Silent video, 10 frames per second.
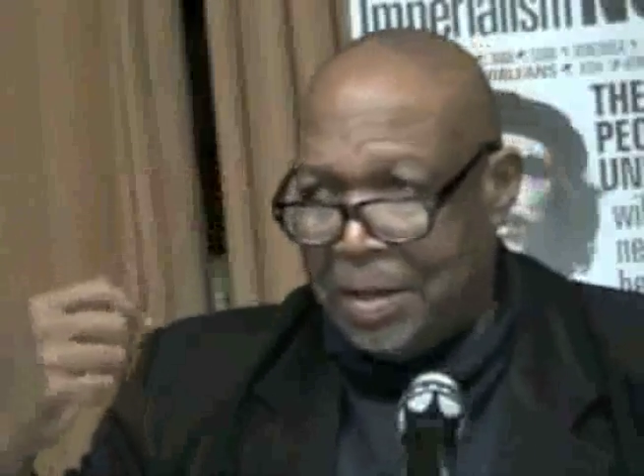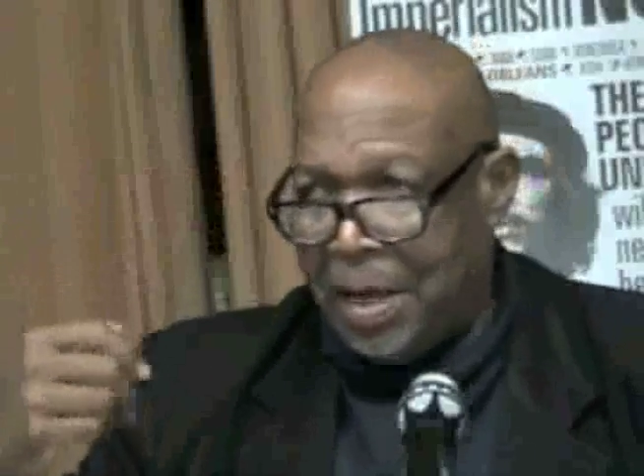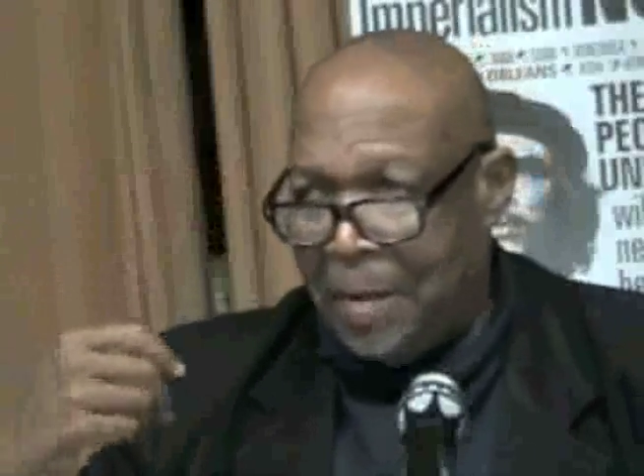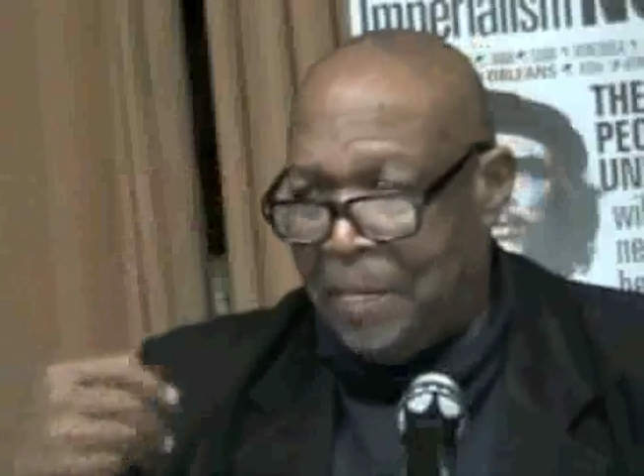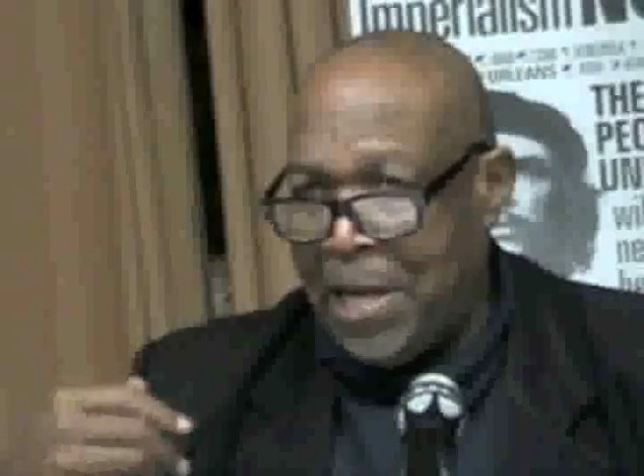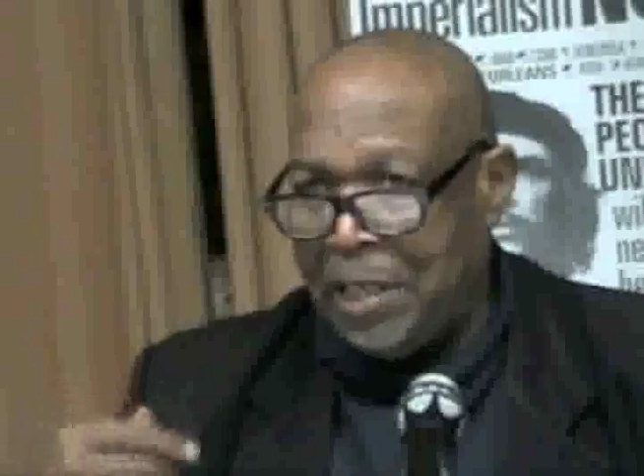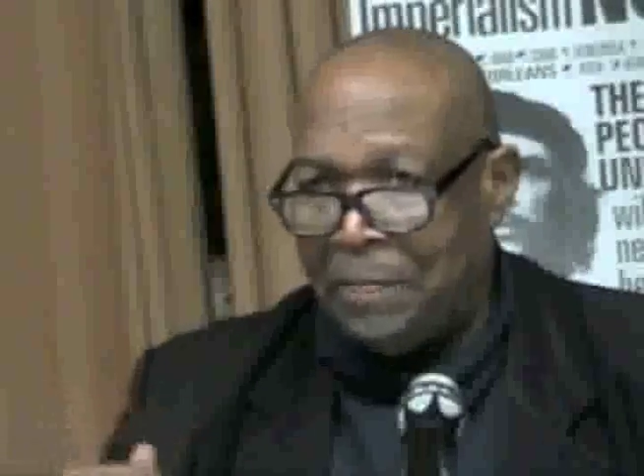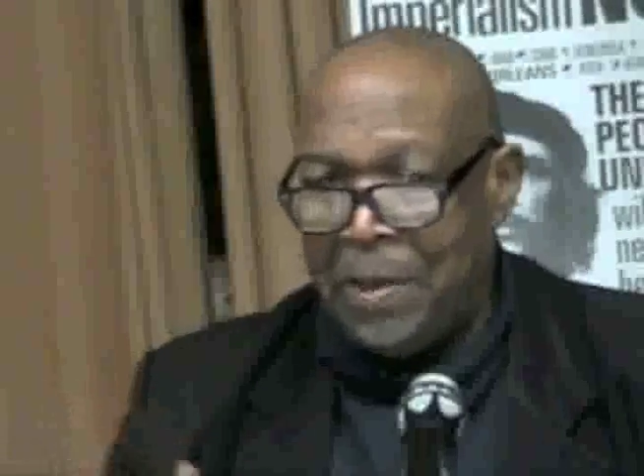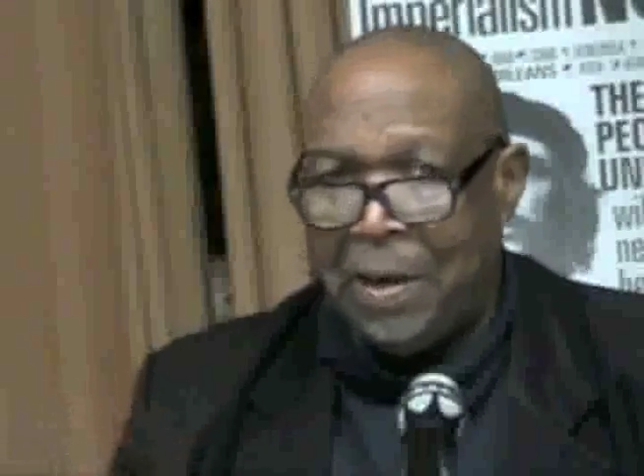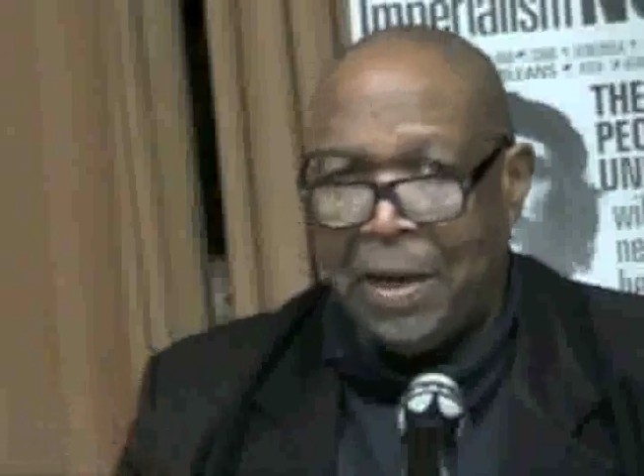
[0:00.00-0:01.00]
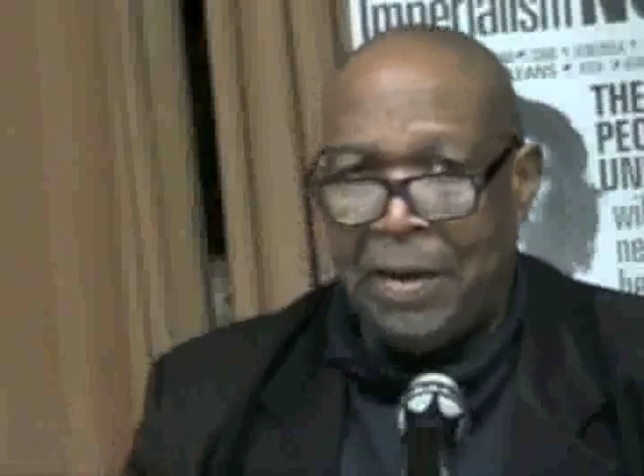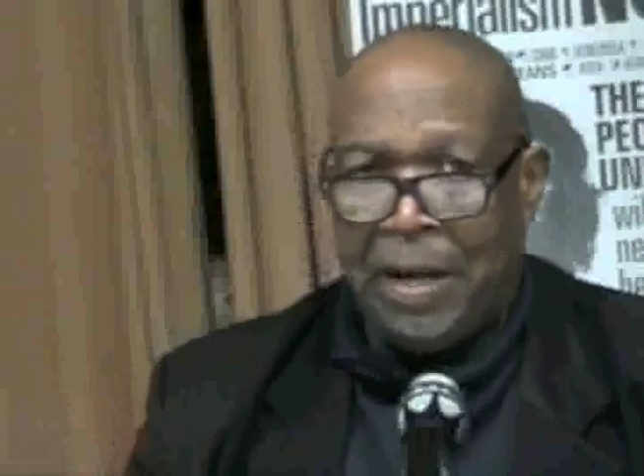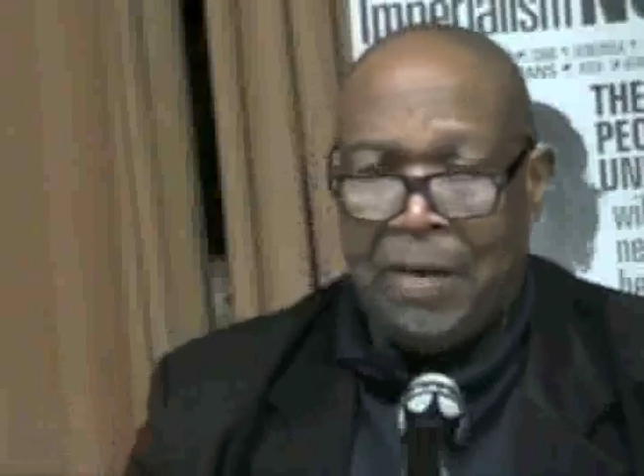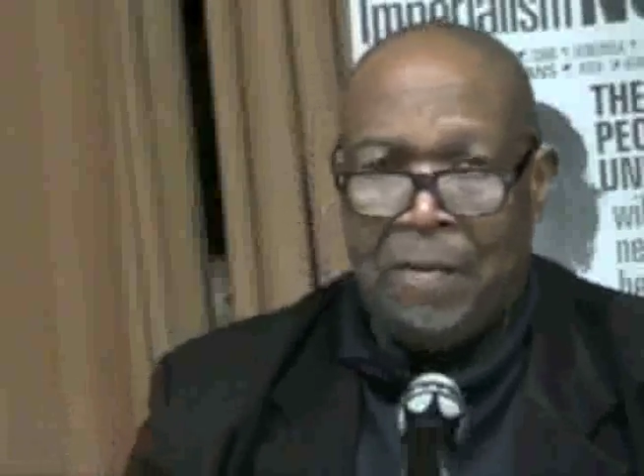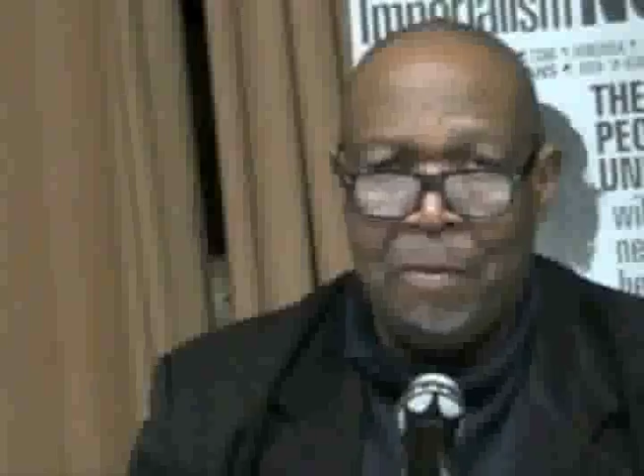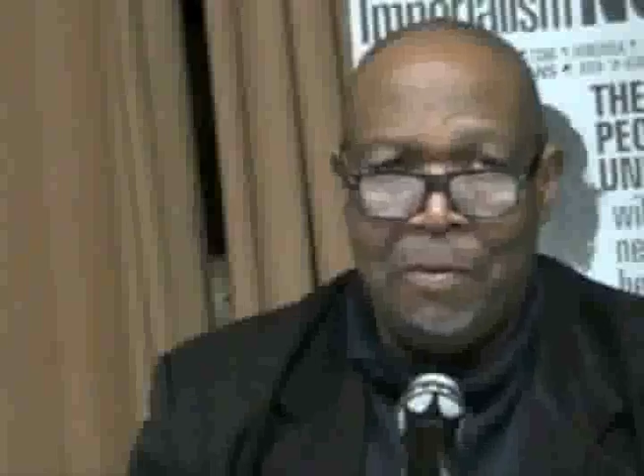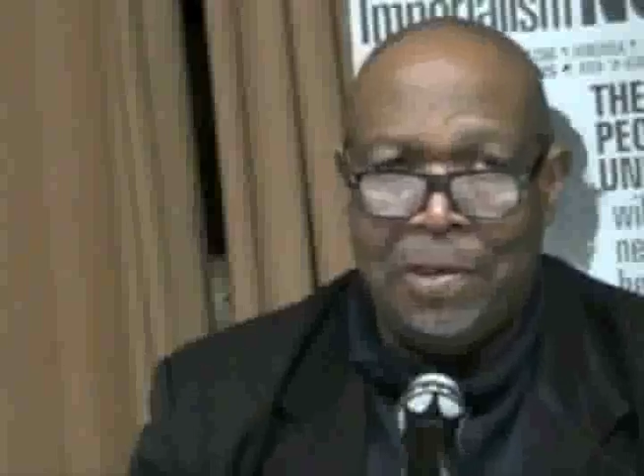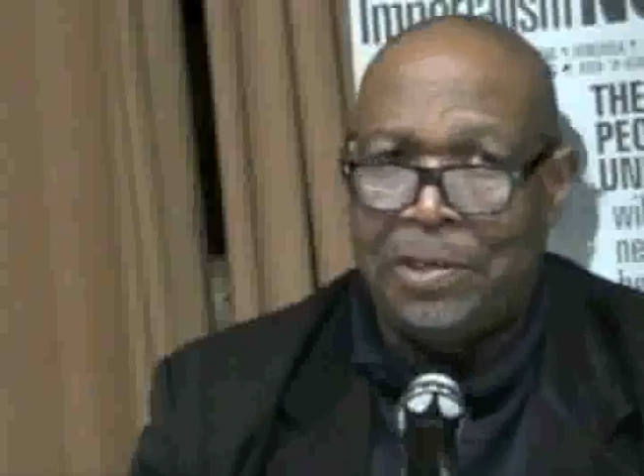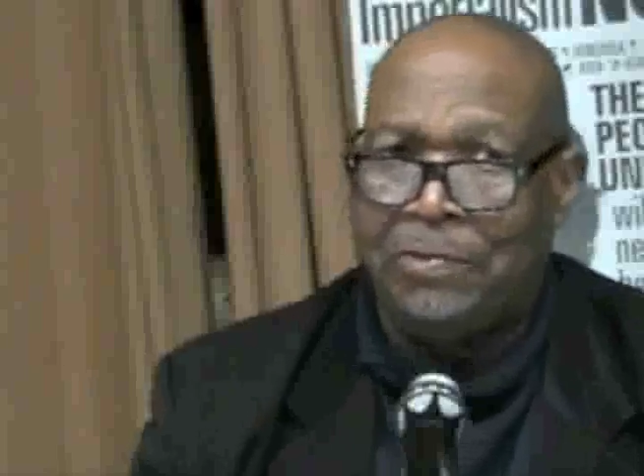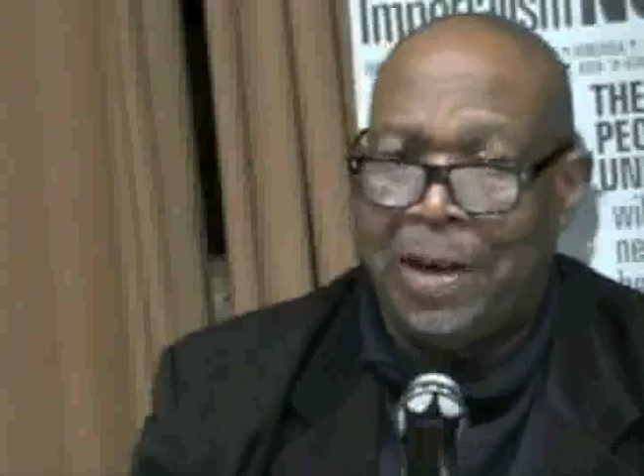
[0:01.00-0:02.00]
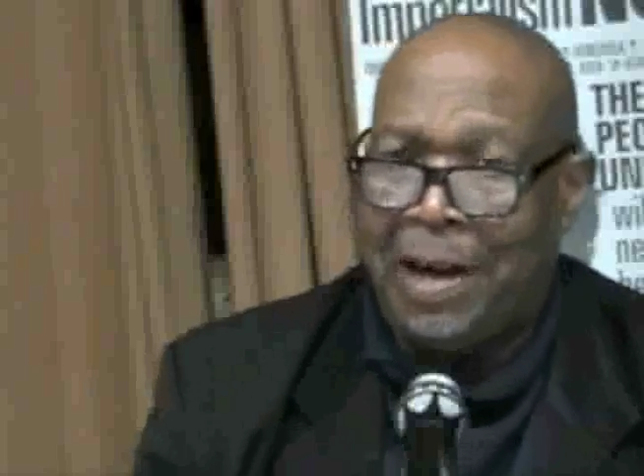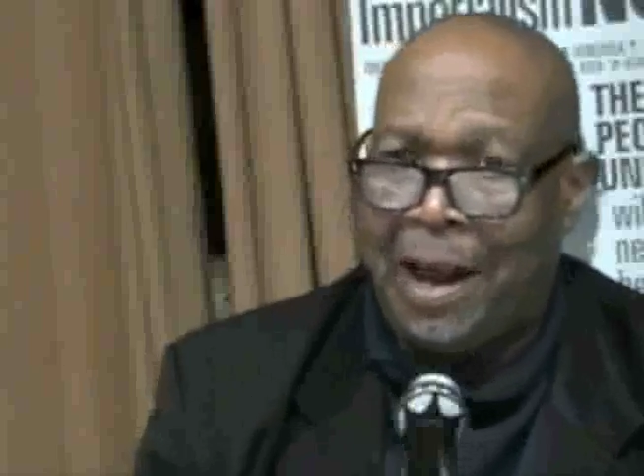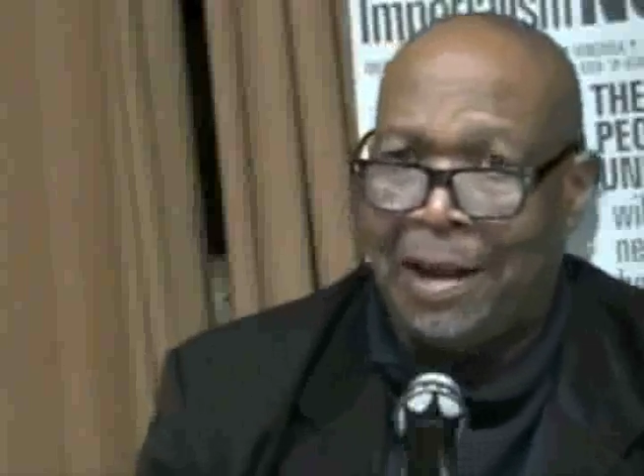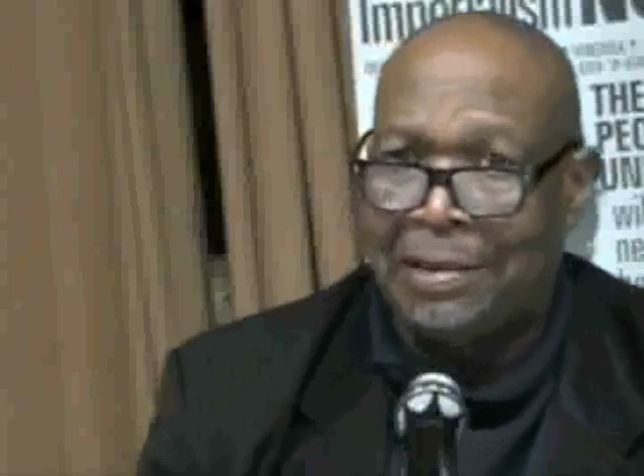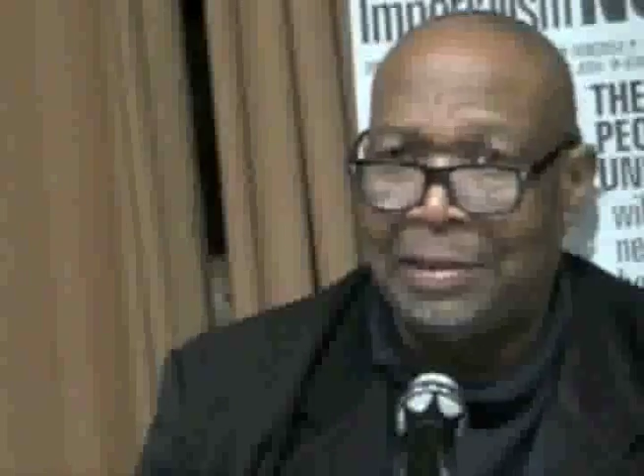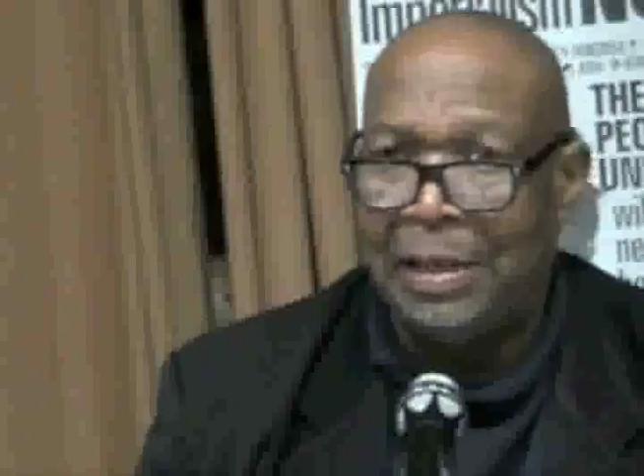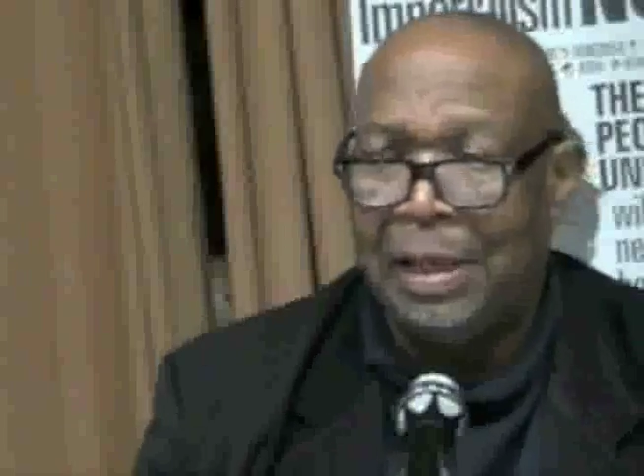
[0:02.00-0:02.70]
done piecemeal, he removed his dreadlocks.